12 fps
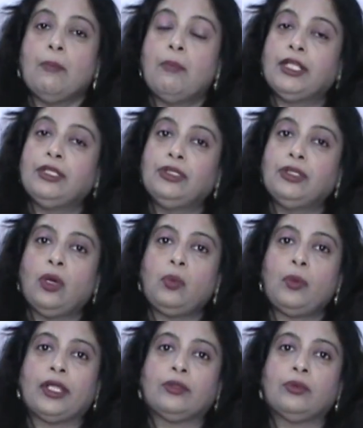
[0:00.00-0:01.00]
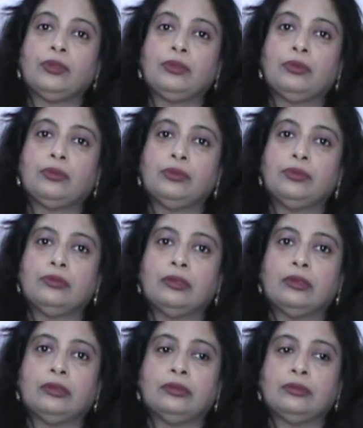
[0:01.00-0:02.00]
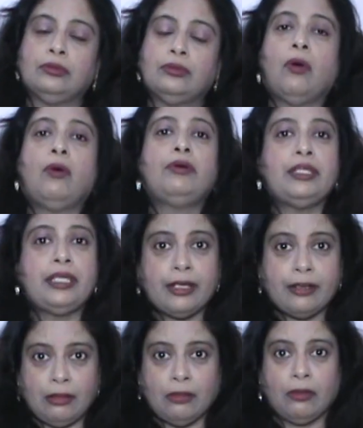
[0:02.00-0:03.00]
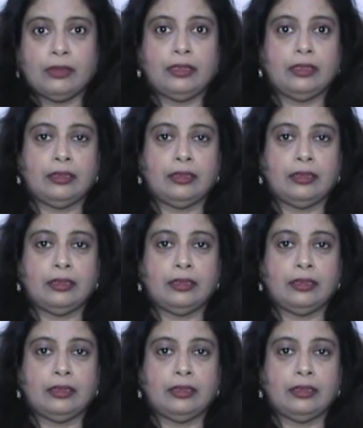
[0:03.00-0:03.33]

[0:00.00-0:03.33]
But no one could go near Lord